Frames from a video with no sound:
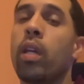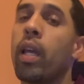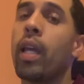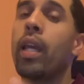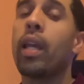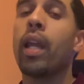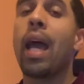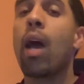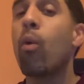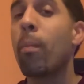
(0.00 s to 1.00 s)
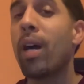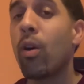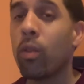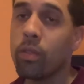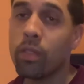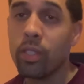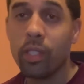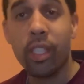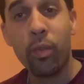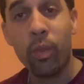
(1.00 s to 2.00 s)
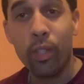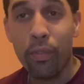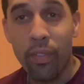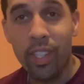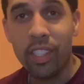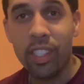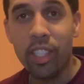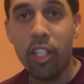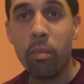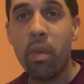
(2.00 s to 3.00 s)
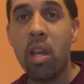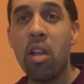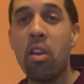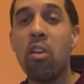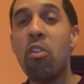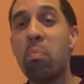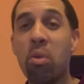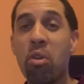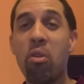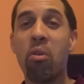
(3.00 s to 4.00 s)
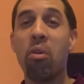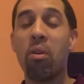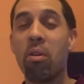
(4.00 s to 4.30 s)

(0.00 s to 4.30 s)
And how about sticking with the French theme, Le Pure?